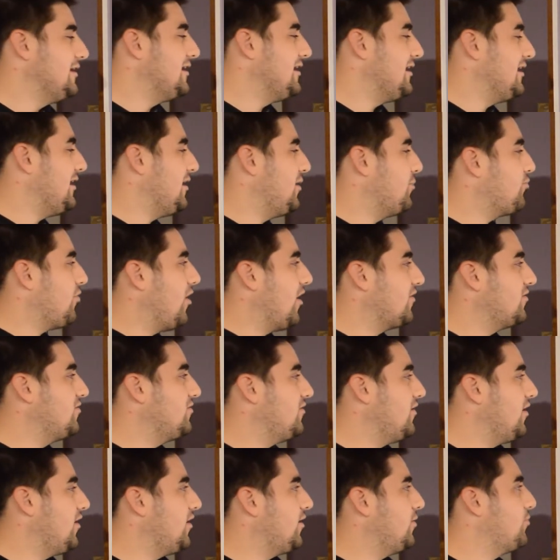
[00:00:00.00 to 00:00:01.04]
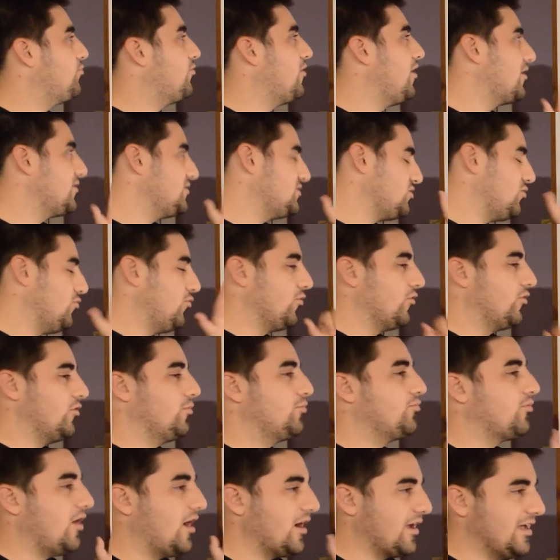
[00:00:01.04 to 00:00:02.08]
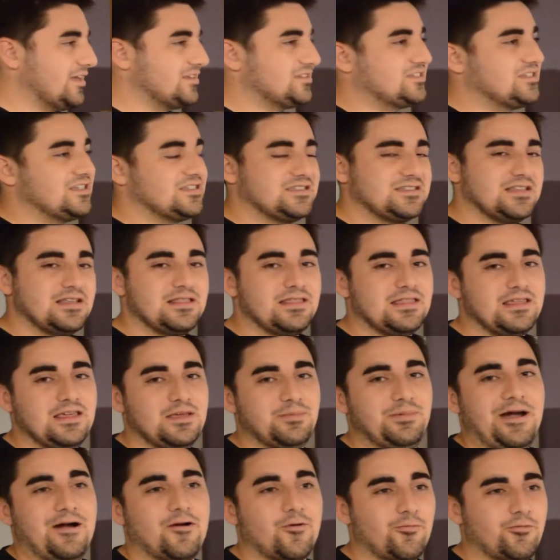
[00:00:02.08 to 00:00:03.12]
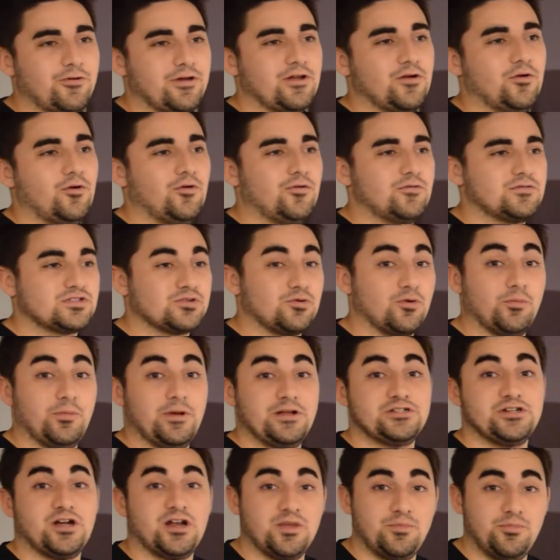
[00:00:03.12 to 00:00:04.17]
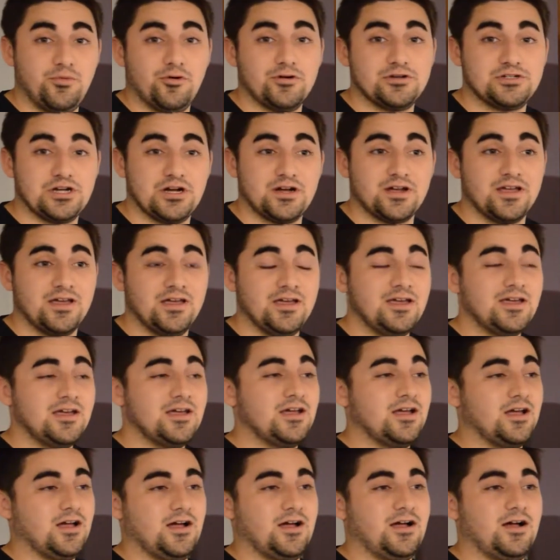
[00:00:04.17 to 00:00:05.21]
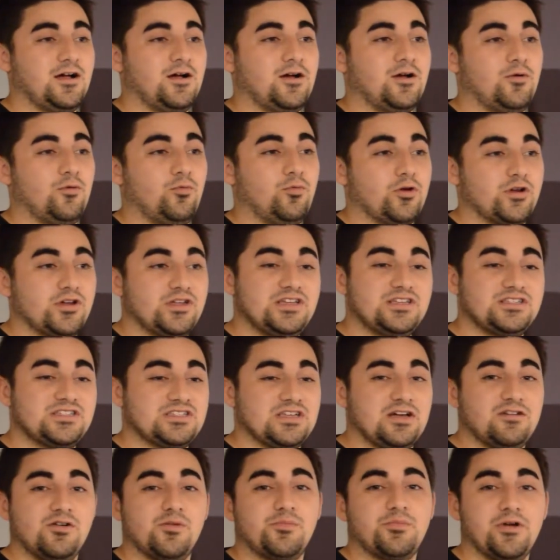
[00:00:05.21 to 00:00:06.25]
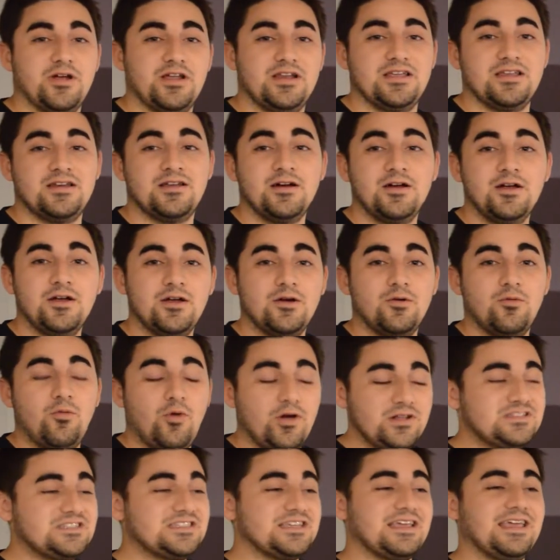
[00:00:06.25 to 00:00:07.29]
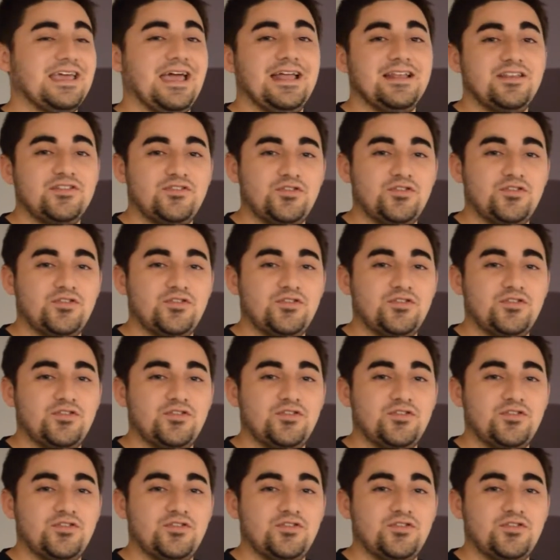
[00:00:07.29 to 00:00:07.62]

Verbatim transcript: Brock assisted the power play goal scored by Johnny Boychuk, where he celebrated once again